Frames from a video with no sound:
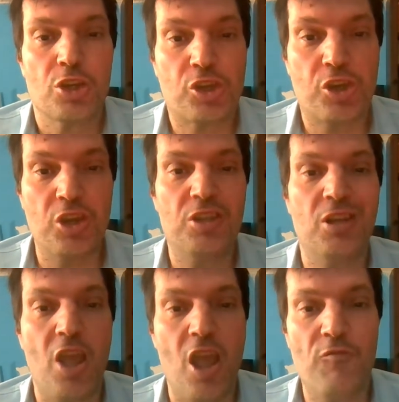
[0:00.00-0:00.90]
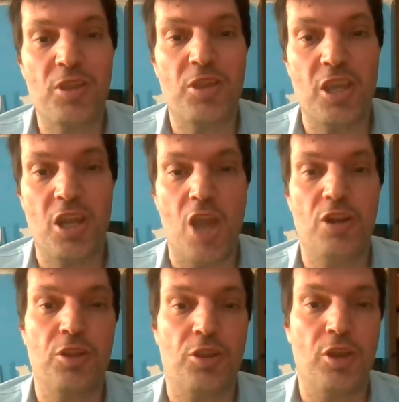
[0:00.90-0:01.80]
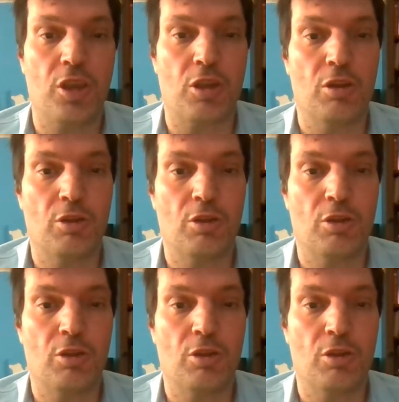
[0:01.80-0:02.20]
She did everything and anything